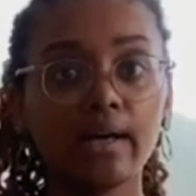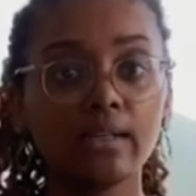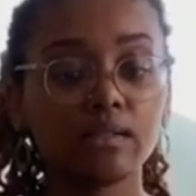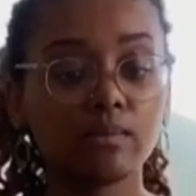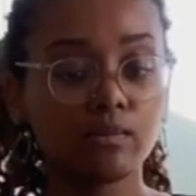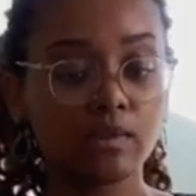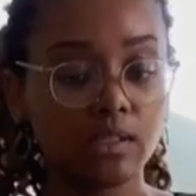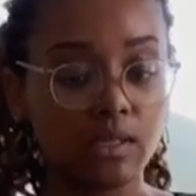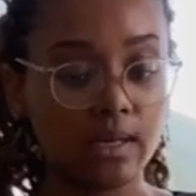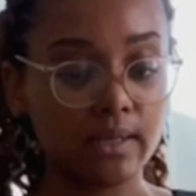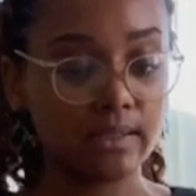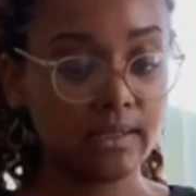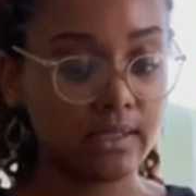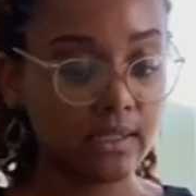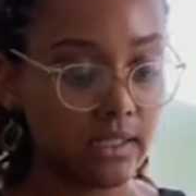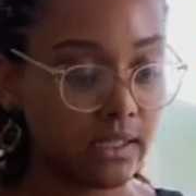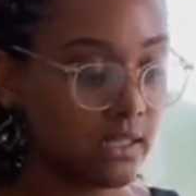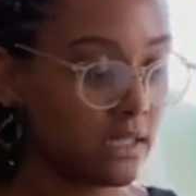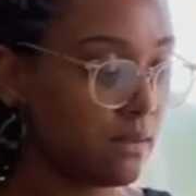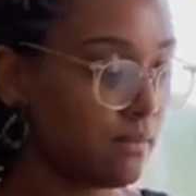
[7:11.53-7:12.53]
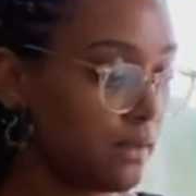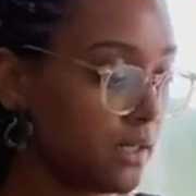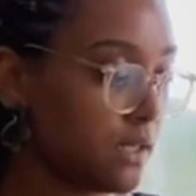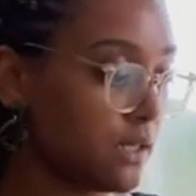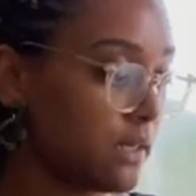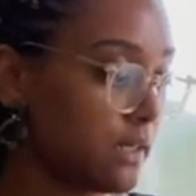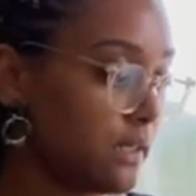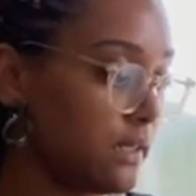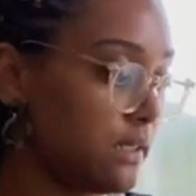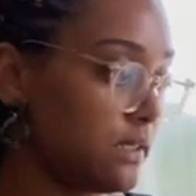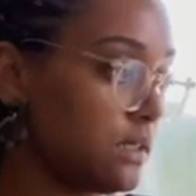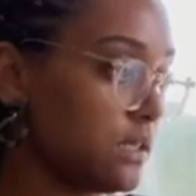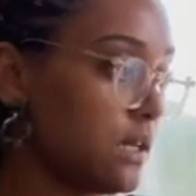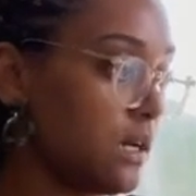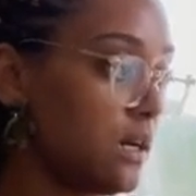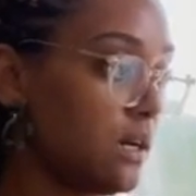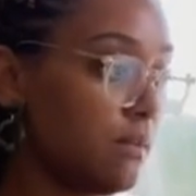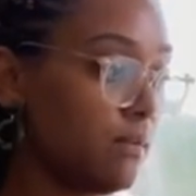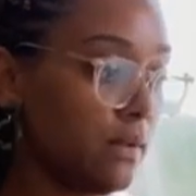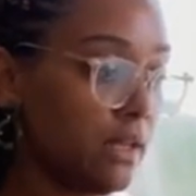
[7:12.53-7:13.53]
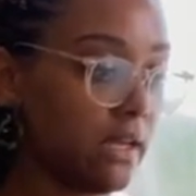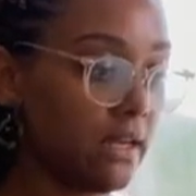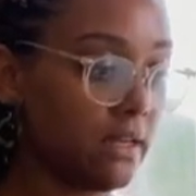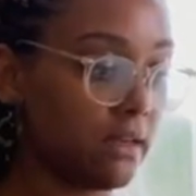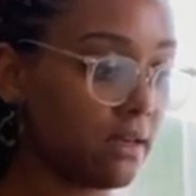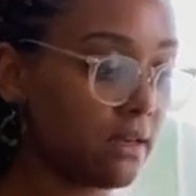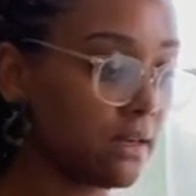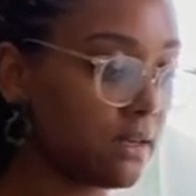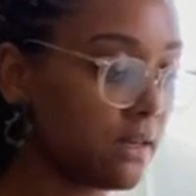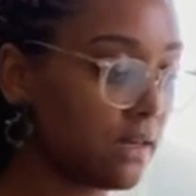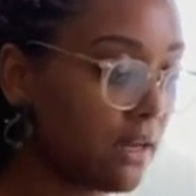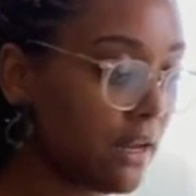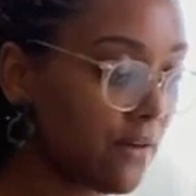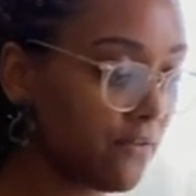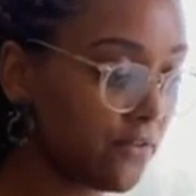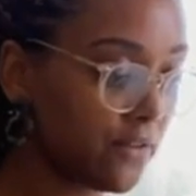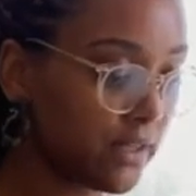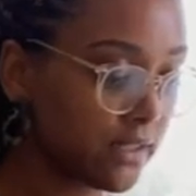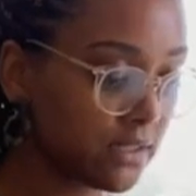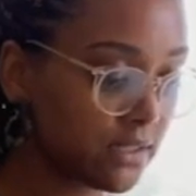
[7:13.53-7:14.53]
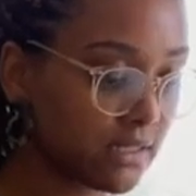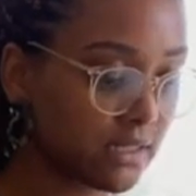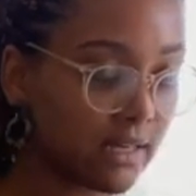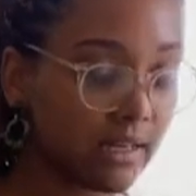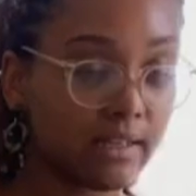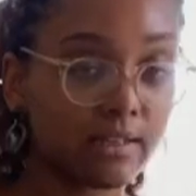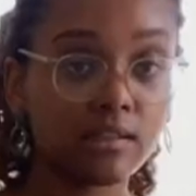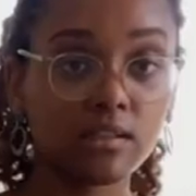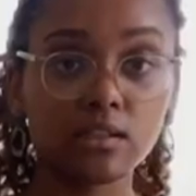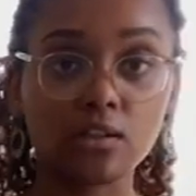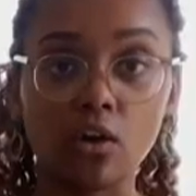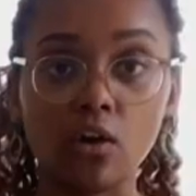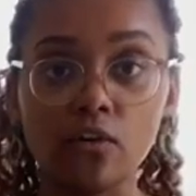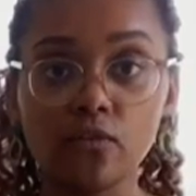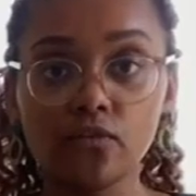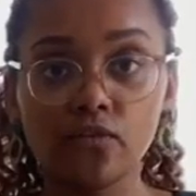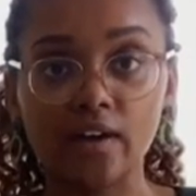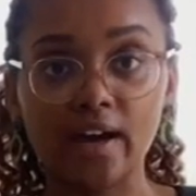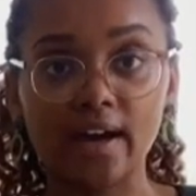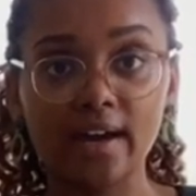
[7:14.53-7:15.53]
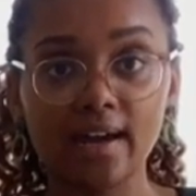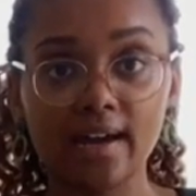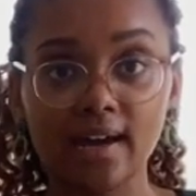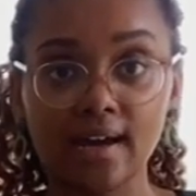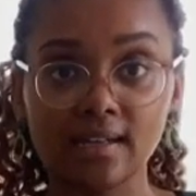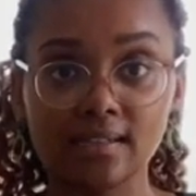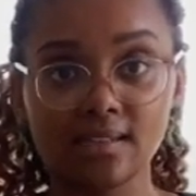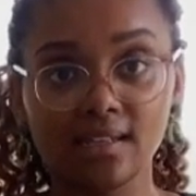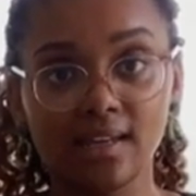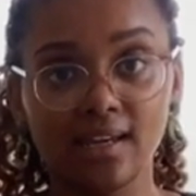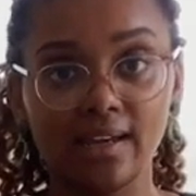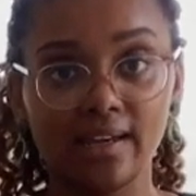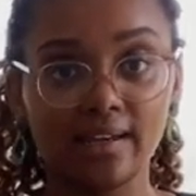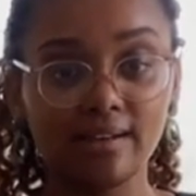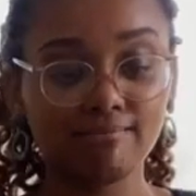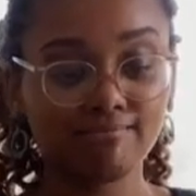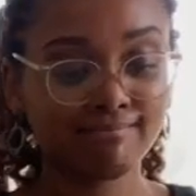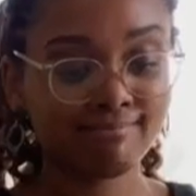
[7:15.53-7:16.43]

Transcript: some acidity because like Netflix says, salt, fat, acid, heat.